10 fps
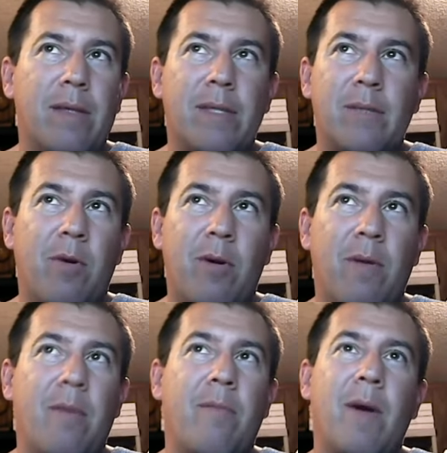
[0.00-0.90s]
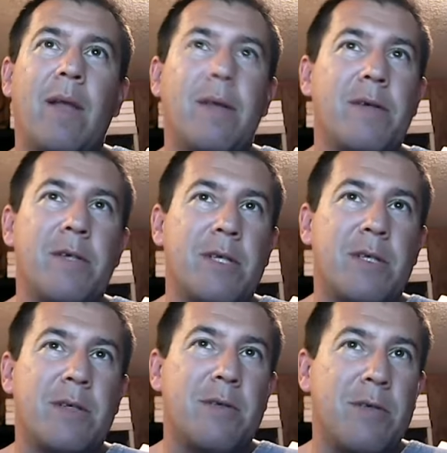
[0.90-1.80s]
this is more of Mueller
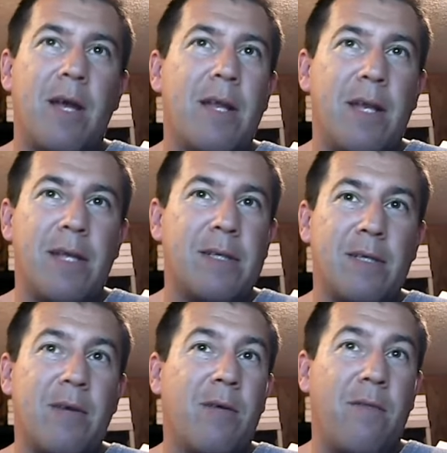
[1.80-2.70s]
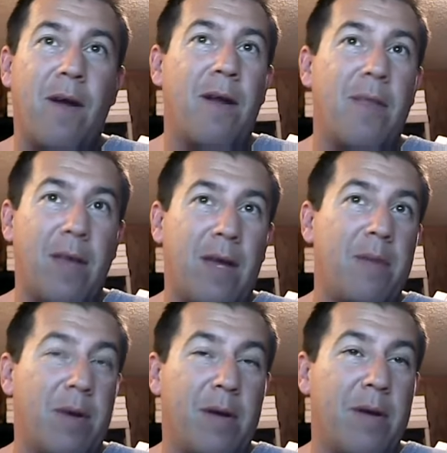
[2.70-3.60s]
just trying not to stoke fire
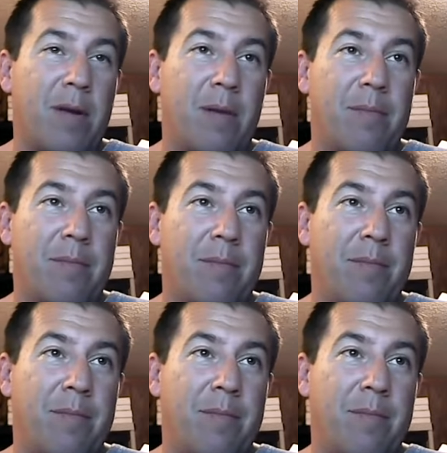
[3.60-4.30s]
that could burn him.